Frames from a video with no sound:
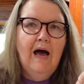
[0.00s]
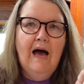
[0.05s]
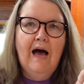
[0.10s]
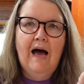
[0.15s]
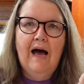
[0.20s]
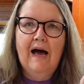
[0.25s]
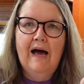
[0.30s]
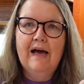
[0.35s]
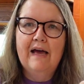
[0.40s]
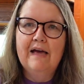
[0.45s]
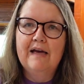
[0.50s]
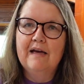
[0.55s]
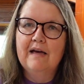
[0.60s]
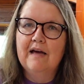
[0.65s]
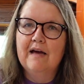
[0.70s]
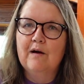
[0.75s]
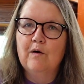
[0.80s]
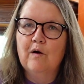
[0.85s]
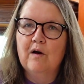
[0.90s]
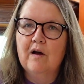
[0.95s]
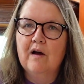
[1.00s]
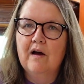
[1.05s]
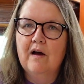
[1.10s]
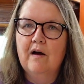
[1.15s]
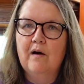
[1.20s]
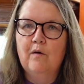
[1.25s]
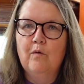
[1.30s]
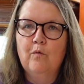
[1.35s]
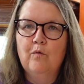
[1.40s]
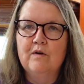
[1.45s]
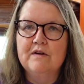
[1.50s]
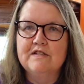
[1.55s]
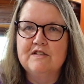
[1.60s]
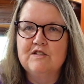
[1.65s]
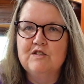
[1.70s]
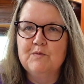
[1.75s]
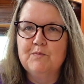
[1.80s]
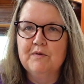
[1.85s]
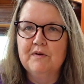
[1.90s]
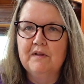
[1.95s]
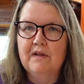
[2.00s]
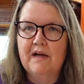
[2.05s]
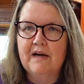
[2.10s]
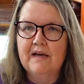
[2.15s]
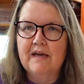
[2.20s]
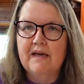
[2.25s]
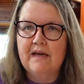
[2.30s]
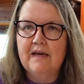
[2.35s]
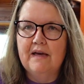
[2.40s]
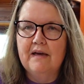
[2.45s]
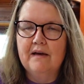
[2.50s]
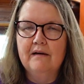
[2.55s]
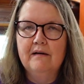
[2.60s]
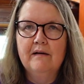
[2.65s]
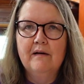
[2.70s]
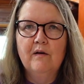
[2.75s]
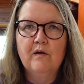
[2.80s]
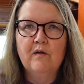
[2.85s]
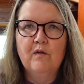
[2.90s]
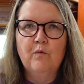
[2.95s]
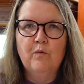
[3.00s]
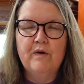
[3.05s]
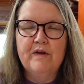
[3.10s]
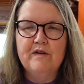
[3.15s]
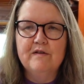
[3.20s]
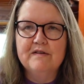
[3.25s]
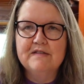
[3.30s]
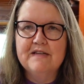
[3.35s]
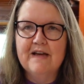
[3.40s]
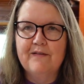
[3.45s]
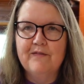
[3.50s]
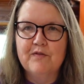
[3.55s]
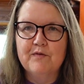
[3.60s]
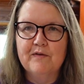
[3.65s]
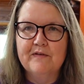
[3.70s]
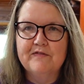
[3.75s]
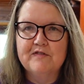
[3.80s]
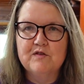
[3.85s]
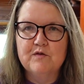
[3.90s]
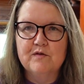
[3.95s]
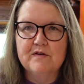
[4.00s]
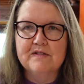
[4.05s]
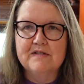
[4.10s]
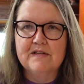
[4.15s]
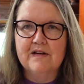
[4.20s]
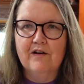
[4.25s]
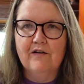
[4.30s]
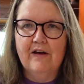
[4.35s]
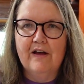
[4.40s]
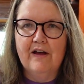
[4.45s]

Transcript: I was super lucky. We used to have thrift stores in our